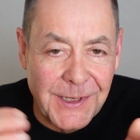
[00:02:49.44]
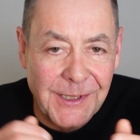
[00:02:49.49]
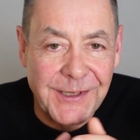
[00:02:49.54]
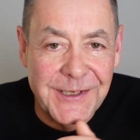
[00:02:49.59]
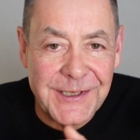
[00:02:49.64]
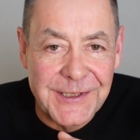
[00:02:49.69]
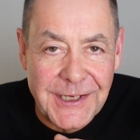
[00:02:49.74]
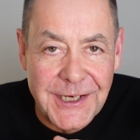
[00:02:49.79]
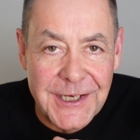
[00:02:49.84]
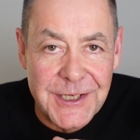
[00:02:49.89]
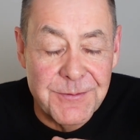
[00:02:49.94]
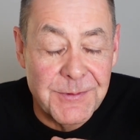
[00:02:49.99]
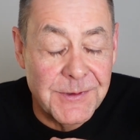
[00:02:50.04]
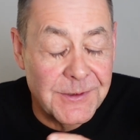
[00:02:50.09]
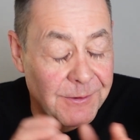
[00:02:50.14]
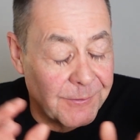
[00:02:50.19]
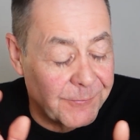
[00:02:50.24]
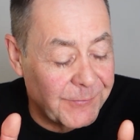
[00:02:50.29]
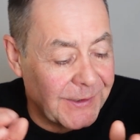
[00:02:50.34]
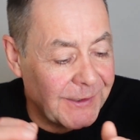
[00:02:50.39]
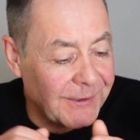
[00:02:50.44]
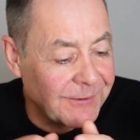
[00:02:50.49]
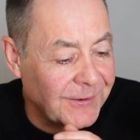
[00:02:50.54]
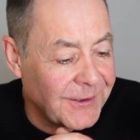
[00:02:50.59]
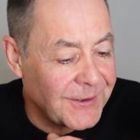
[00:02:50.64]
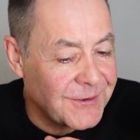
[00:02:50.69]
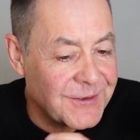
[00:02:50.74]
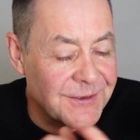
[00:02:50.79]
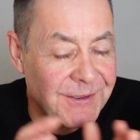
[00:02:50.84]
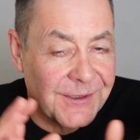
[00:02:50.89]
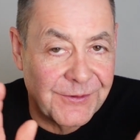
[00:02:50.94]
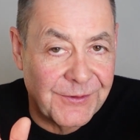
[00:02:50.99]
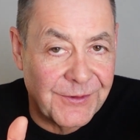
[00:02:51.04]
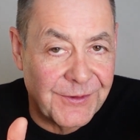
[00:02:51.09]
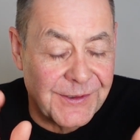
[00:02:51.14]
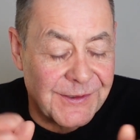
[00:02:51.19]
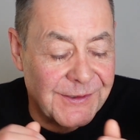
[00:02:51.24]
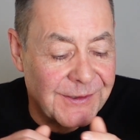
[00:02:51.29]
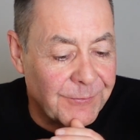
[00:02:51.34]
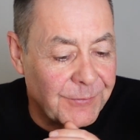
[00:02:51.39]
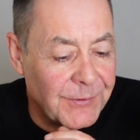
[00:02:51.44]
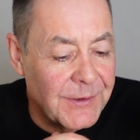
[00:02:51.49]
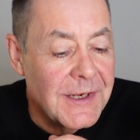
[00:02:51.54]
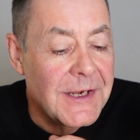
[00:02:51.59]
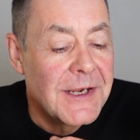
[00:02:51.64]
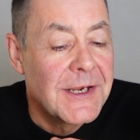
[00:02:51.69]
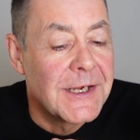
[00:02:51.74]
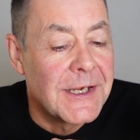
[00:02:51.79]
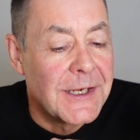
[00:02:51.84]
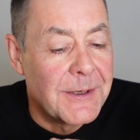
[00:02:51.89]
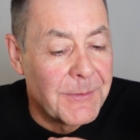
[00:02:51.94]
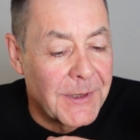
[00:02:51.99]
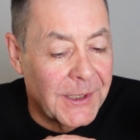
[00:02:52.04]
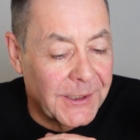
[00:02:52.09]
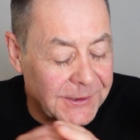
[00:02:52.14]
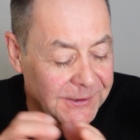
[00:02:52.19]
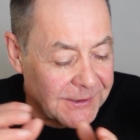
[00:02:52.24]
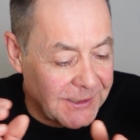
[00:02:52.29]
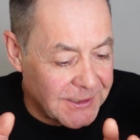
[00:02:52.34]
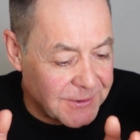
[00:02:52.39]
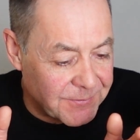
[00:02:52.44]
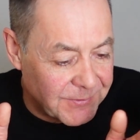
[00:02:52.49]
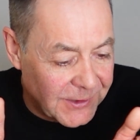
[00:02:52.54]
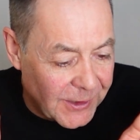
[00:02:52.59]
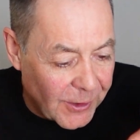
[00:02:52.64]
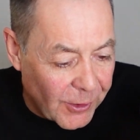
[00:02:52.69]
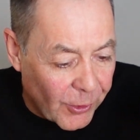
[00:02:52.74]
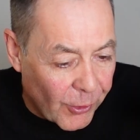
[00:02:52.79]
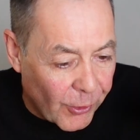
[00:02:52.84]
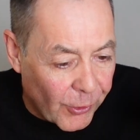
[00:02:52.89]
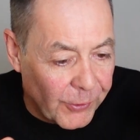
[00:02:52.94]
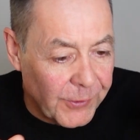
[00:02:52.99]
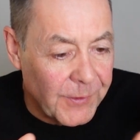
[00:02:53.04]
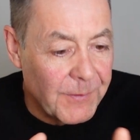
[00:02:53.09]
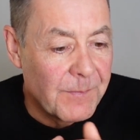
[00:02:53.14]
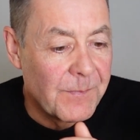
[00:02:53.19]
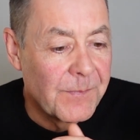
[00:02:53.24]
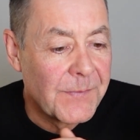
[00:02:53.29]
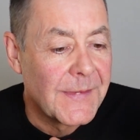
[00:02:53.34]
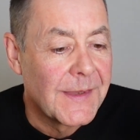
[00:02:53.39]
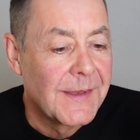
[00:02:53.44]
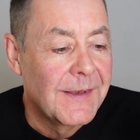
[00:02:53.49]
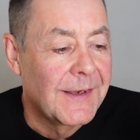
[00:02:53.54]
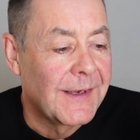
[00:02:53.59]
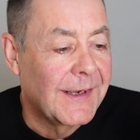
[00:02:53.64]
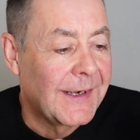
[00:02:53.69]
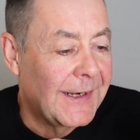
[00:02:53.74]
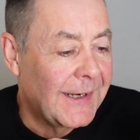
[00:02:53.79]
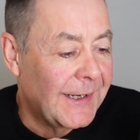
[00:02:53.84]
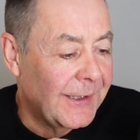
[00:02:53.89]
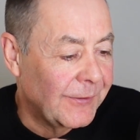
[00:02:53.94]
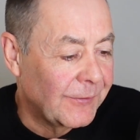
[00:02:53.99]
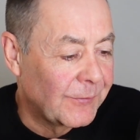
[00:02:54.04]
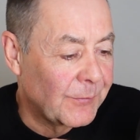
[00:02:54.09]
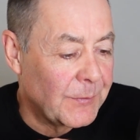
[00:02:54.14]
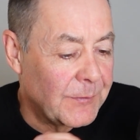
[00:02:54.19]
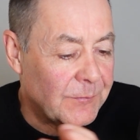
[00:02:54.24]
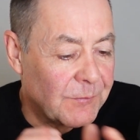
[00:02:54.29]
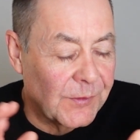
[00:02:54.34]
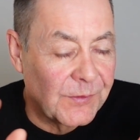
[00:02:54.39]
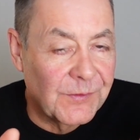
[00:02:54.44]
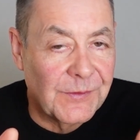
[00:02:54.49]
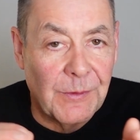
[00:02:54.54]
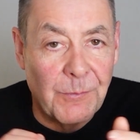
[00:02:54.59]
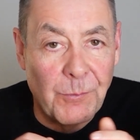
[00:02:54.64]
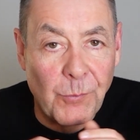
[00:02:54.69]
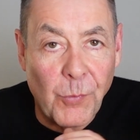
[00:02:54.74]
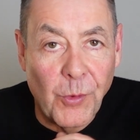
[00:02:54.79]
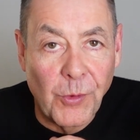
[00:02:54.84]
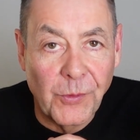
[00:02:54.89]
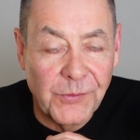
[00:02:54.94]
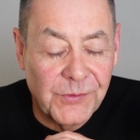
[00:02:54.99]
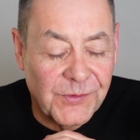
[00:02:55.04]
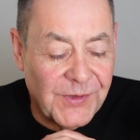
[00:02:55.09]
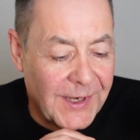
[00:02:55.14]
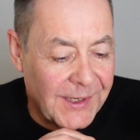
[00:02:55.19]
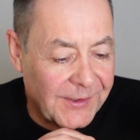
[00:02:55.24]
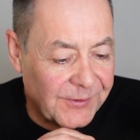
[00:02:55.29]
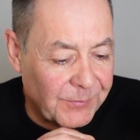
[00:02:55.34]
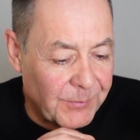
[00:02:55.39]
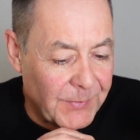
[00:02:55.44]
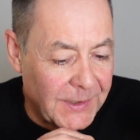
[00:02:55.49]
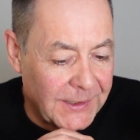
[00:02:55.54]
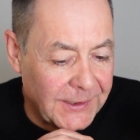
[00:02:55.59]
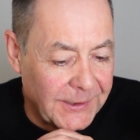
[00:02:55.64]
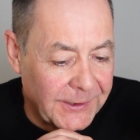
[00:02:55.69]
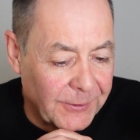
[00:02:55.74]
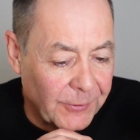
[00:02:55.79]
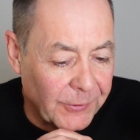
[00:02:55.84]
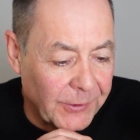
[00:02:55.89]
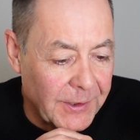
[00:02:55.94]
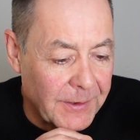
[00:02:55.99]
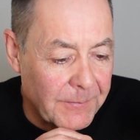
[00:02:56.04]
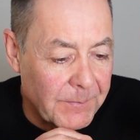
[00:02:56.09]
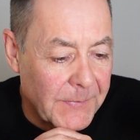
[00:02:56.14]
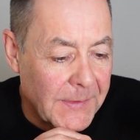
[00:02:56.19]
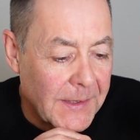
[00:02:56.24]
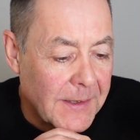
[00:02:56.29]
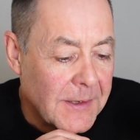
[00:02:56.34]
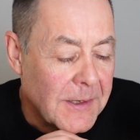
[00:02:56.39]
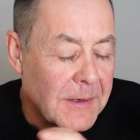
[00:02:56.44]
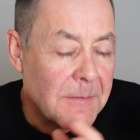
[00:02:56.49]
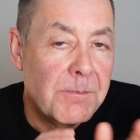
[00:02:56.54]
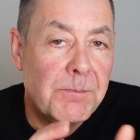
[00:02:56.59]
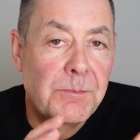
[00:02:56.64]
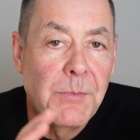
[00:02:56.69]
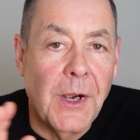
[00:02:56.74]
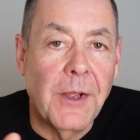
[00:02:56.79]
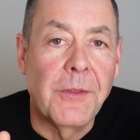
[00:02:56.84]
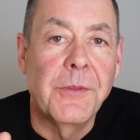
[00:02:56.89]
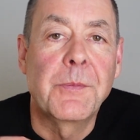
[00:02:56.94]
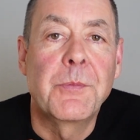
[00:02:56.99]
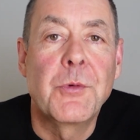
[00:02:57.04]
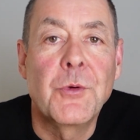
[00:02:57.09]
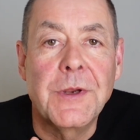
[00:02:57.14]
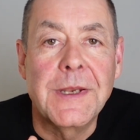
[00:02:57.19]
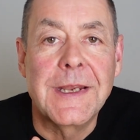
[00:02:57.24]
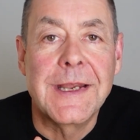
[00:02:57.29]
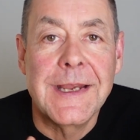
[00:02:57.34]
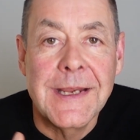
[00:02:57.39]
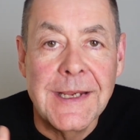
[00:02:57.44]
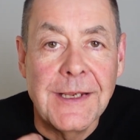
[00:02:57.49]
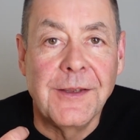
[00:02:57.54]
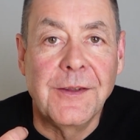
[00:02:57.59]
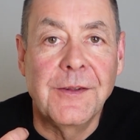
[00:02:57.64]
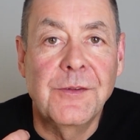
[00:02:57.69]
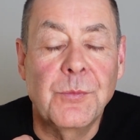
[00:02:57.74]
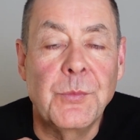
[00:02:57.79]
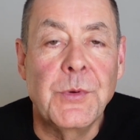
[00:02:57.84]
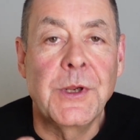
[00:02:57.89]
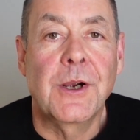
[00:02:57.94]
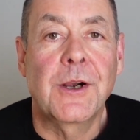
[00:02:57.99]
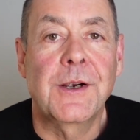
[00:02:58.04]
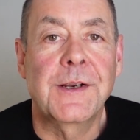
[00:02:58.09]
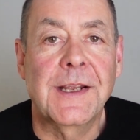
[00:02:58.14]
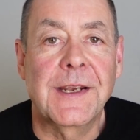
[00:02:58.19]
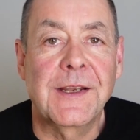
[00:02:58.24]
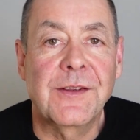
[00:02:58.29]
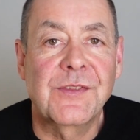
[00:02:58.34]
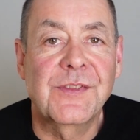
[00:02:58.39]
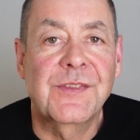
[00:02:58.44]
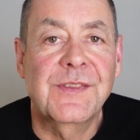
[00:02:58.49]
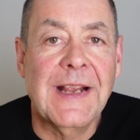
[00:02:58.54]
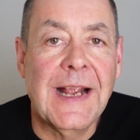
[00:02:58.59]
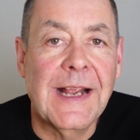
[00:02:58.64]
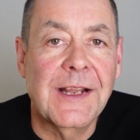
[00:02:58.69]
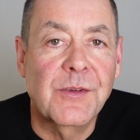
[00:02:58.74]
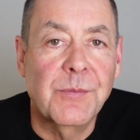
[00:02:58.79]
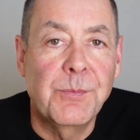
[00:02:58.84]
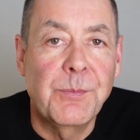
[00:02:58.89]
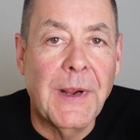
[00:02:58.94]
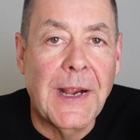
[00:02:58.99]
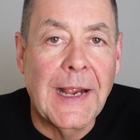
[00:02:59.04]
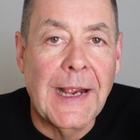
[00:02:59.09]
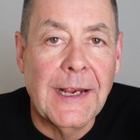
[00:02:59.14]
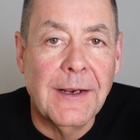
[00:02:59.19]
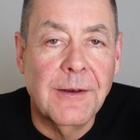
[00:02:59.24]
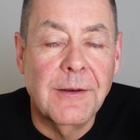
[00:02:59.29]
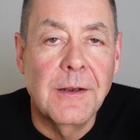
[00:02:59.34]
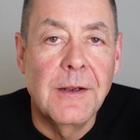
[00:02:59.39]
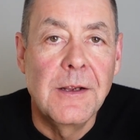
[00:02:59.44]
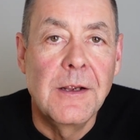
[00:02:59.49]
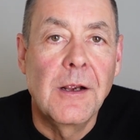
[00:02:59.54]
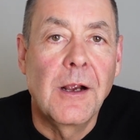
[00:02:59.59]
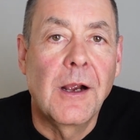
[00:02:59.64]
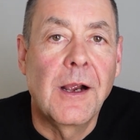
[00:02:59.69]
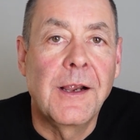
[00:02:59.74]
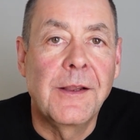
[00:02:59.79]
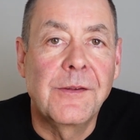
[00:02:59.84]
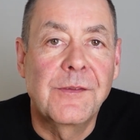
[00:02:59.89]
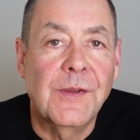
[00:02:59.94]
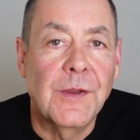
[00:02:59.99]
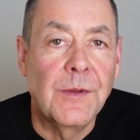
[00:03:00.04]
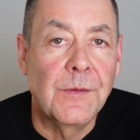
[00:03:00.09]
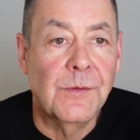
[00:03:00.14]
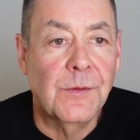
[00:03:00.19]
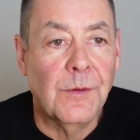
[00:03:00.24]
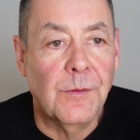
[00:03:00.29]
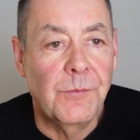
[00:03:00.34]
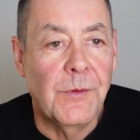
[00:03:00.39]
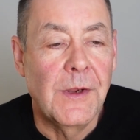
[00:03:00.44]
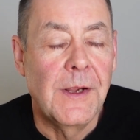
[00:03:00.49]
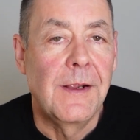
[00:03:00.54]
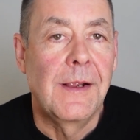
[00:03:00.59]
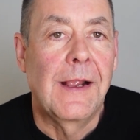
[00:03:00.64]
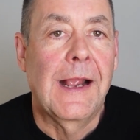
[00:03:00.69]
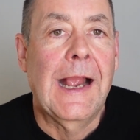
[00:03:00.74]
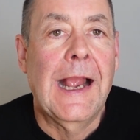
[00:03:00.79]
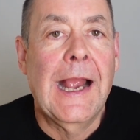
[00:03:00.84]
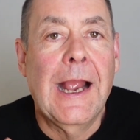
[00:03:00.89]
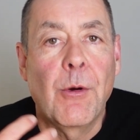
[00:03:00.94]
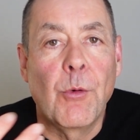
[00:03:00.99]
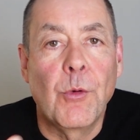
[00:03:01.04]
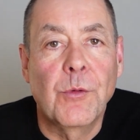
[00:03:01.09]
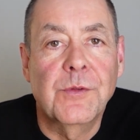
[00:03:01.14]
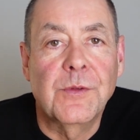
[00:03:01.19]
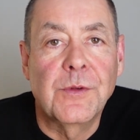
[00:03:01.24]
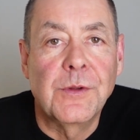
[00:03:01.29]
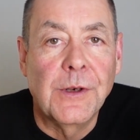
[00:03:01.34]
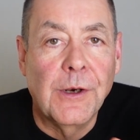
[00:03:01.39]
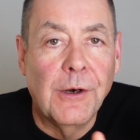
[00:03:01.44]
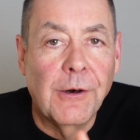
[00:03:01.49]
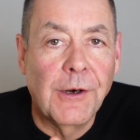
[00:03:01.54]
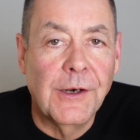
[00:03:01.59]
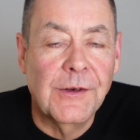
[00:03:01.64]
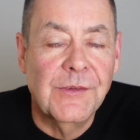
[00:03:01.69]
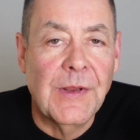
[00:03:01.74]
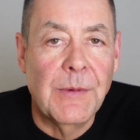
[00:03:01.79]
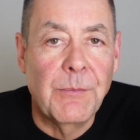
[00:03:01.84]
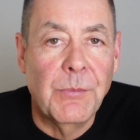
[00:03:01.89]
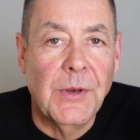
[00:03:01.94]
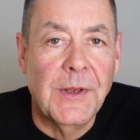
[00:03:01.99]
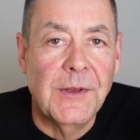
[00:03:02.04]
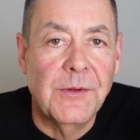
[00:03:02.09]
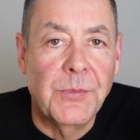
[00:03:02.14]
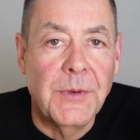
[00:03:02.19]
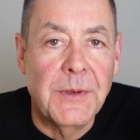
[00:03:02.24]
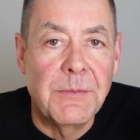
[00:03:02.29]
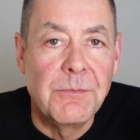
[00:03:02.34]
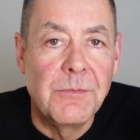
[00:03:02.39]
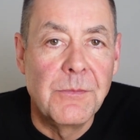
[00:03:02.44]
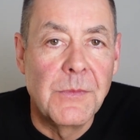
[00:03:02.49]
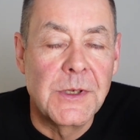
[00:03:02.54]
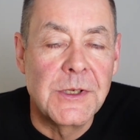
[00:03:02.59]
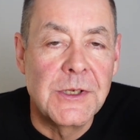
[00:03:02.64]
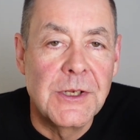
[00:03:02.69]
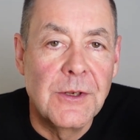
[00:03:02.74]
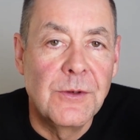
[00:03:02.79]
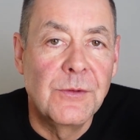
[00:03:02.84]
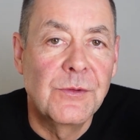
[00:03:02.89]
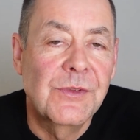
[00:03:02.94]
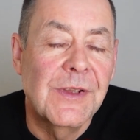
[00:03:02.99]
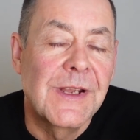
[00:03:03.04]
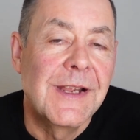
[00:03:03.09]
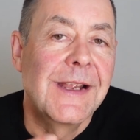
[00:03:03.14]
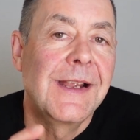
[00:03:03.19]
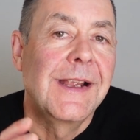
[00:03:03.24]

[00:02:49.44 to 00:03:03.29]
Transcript: engagement, not validation, that's something different, email engagement on, and we've just done one test mailing on it. But the point is we are getting stats back in terms of how often are our templates being used